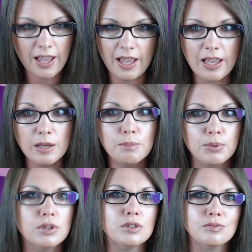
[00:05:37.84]

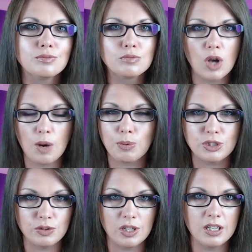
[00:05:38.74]
ample
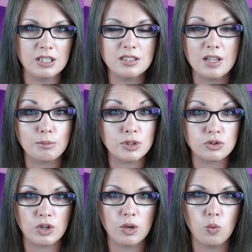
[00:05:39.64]
opportunity to
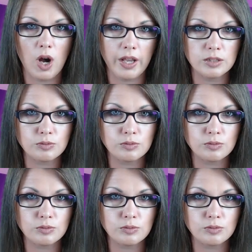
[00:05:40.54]
demonstrate why.